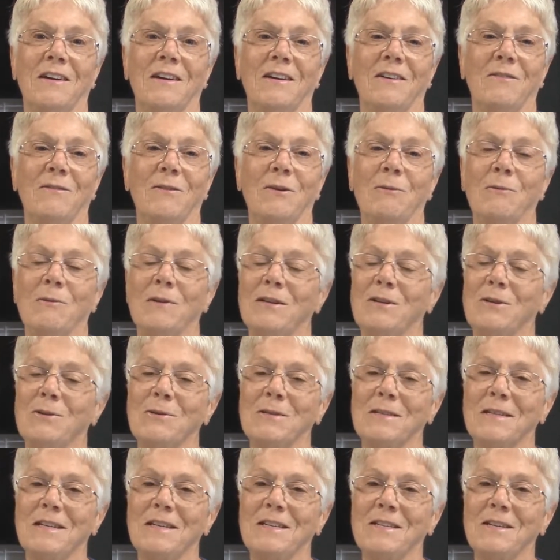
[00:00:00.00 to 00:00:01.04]
when we do
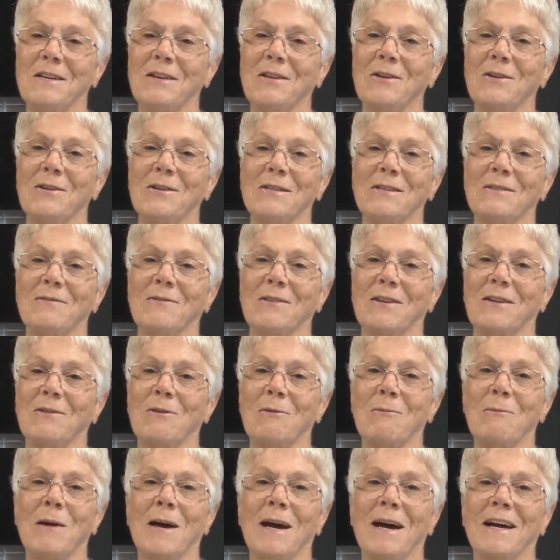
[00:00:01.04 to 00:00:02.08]
see each other, we
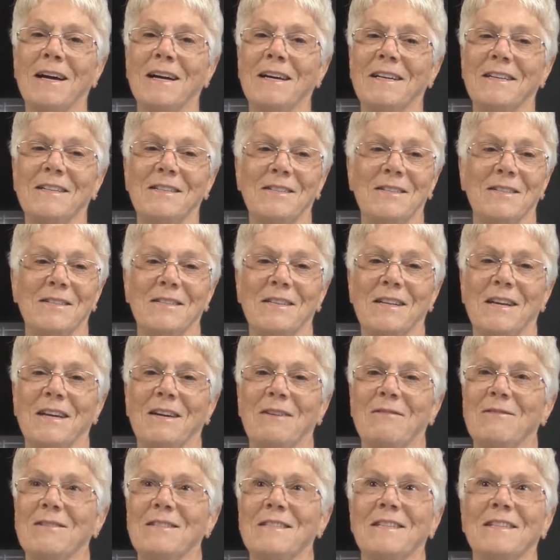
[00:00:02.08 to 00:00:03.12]
go back, and it's just
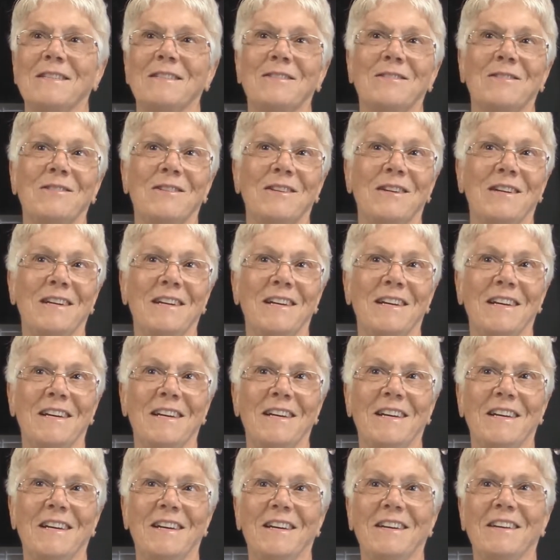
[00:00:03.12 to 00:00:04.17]
like it was yesterday.
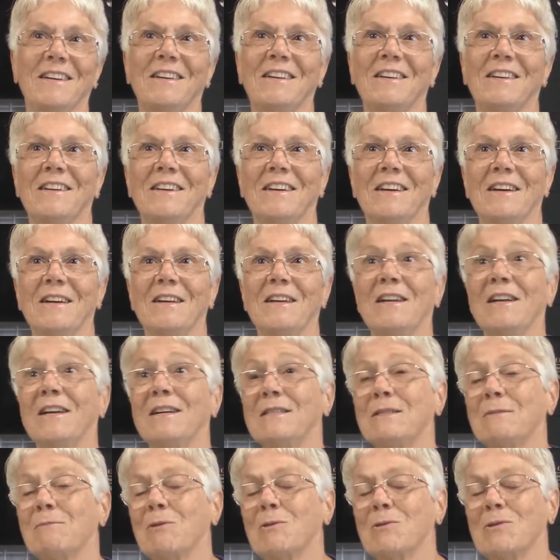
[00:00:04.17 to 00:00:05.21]
And
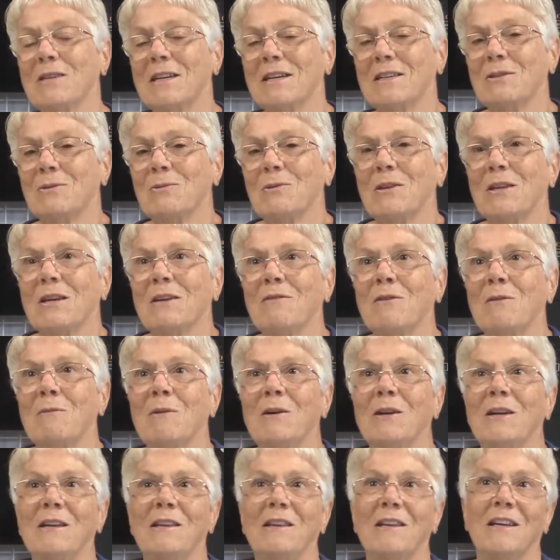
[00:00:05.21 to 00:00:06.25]
I suppose that's with
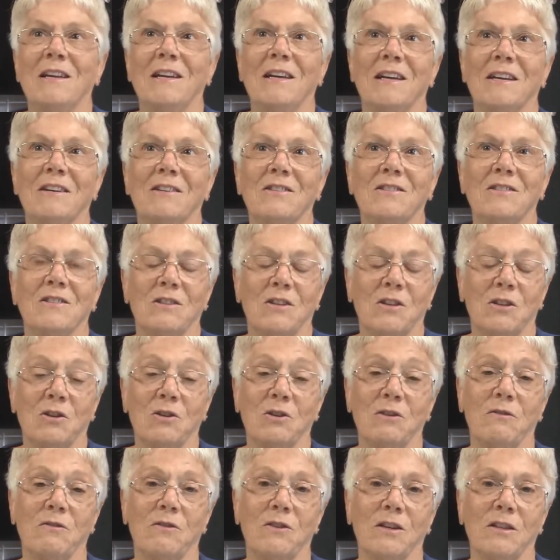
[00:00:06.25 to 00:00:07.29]
everybody that has a
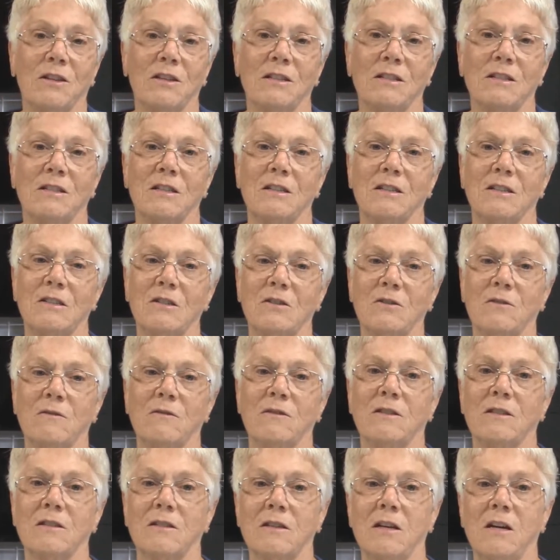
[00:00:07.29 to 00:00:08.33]
good friend that's in the
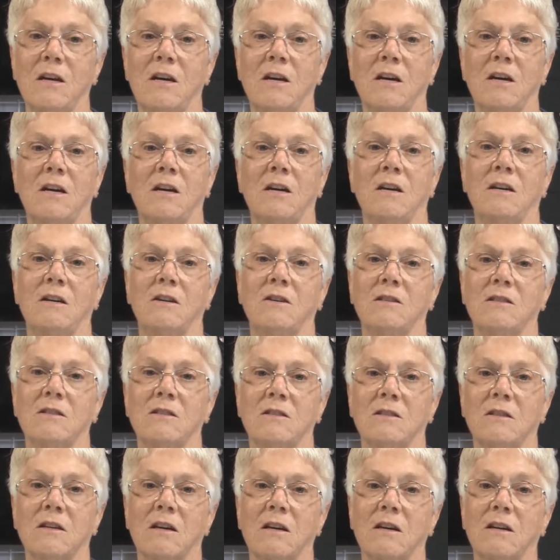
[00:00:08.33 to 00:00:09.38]
service. You
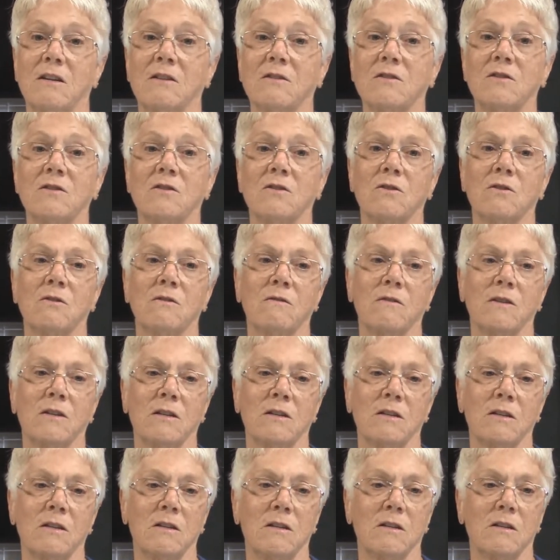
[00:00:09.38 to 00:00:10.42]
kind of serve
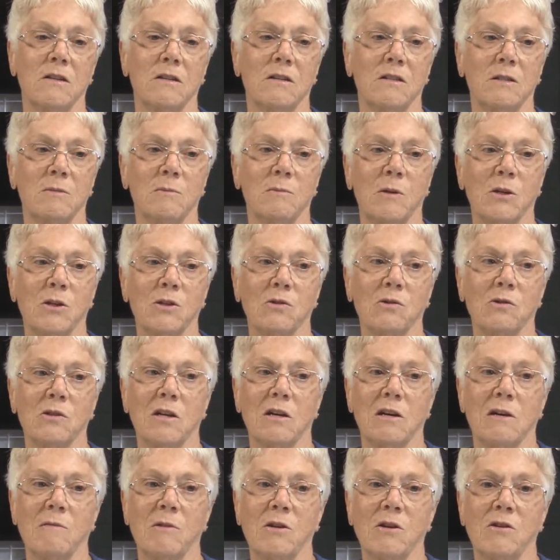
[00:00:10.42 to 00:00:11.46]
a special
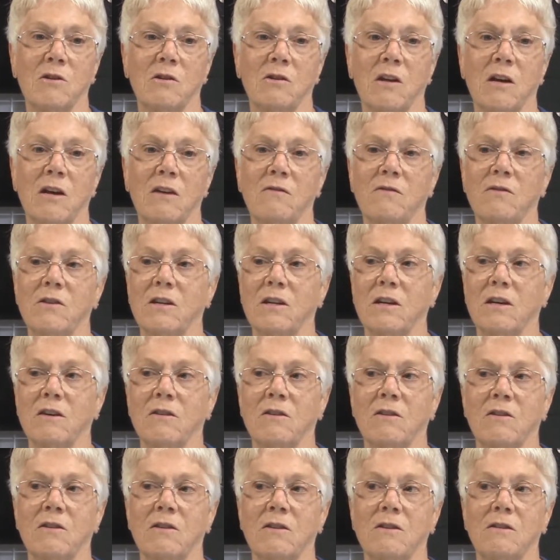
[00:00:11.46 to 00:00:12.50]
time in your life
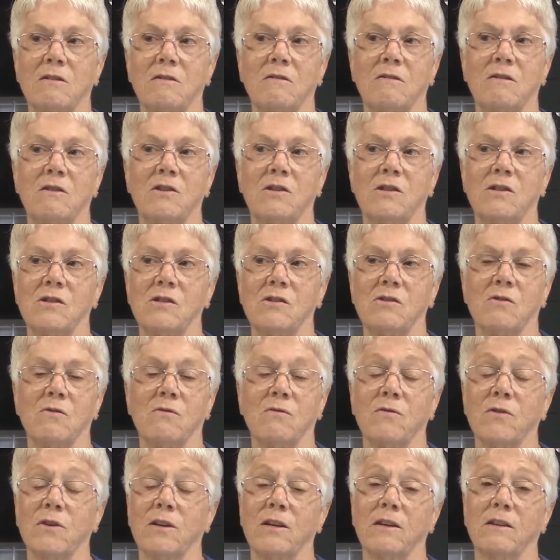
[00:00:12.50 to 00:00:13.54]
together, and you just don't
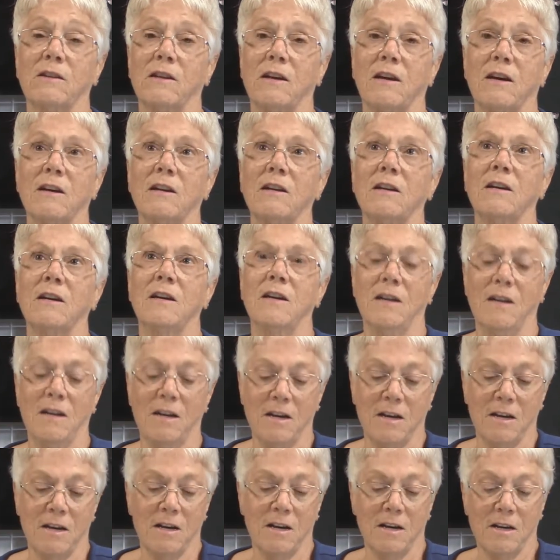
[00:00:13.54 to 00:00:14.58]
forget that.
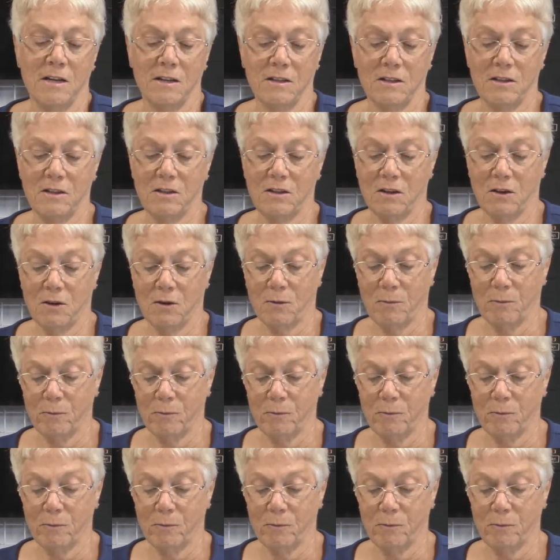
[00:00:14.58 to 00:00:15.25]
So,